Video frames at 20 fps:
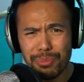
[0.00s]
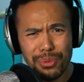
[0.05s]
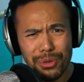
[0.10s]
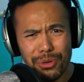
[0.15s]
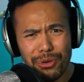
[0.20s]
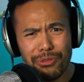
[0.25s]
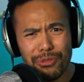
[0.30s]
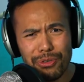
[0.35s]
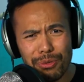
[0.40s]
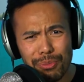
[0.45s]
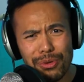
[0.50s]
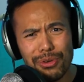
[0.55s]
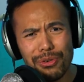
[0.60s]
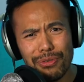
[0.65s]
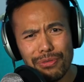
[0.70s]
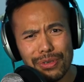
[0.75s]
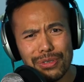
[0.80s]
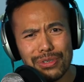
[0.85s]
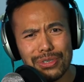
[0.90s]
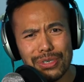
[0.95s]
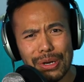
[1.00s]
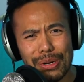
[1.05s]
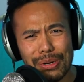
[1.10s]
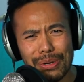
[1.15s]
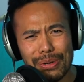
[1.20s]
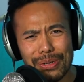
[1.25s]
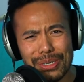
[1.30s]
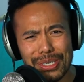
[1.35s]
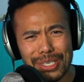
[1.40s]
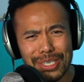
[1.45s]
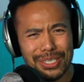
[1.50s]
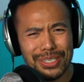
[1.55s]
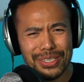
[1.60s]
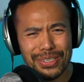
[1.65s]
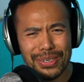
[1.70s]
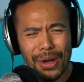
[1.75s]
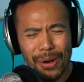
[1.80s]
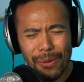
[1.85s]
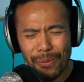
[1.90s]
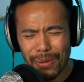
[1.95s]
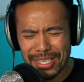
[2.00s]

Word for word: beautiful, beautiful soul, and just